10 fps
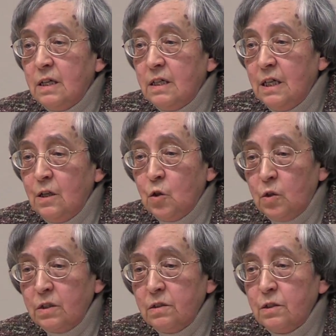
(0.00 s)
in
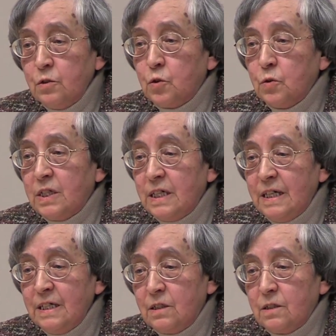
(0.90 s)
order to
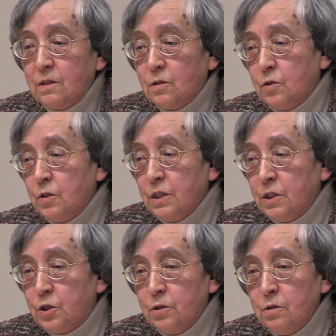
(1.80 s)
create the
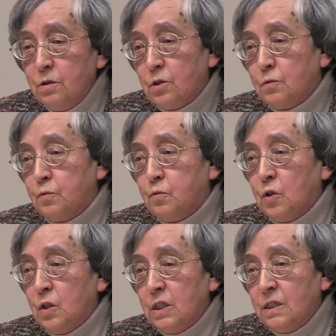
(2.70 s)
conditions
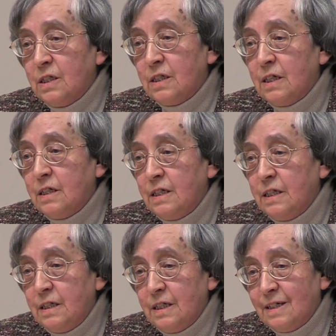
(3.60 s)
for
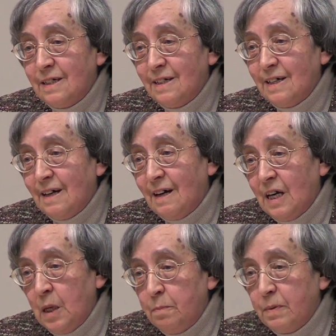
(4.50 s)
a
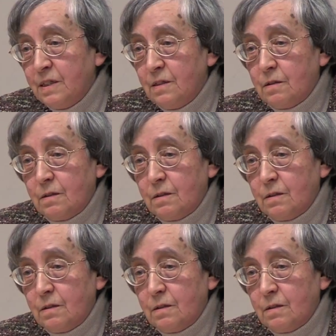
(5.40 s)
rapid